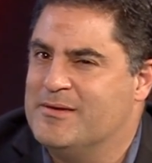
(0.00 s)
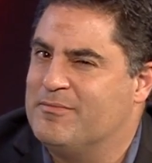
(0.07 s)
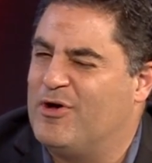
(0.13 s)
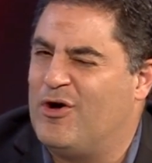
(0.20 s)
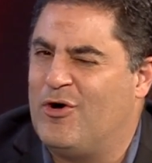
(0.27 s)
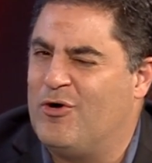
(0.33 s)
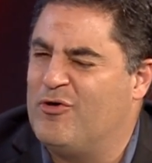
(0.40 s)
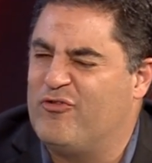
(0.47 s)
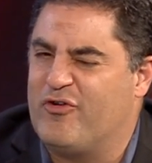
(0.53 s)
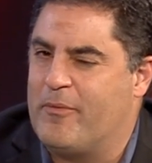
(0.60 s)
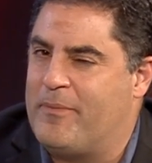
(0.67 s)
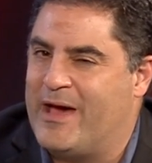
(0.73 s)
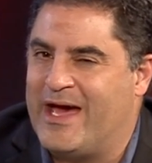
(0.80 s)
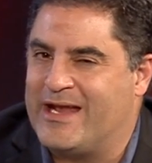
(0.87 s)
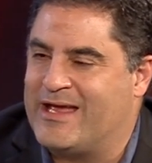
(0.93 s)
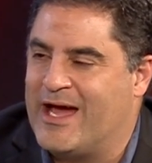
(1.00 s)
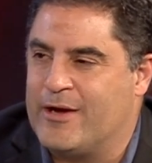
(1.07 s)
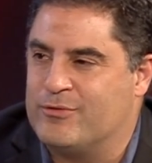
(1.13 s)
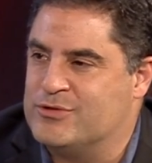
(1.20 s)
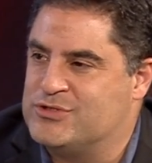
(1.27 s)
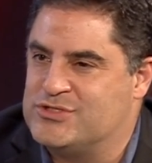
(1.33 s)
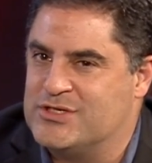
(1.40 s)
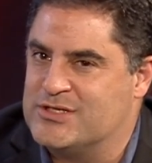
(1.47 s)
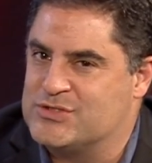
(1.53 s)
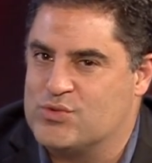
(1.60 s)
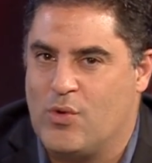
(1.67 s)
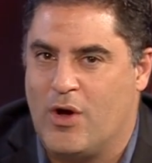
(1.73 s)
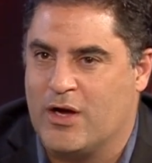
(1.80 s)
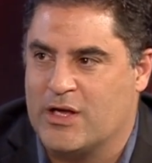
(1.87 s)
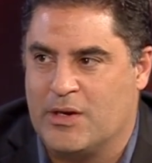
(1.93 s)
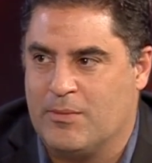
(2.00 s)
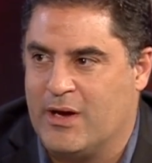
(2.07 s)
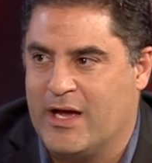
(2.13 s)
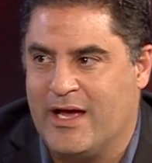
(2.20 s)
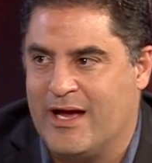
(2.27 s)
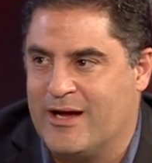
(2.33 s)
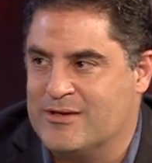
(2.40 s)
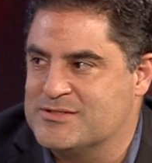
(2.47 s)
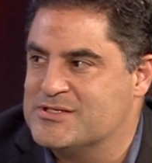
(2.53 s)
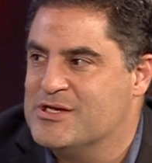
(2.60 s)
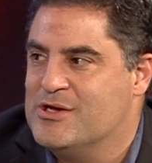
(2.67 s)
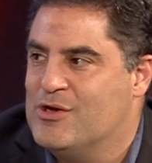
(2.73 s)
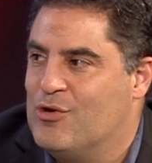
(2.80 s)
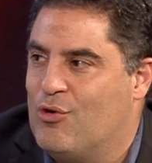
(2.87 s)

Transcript: Oh, if a bad guy would just walk into my house, How?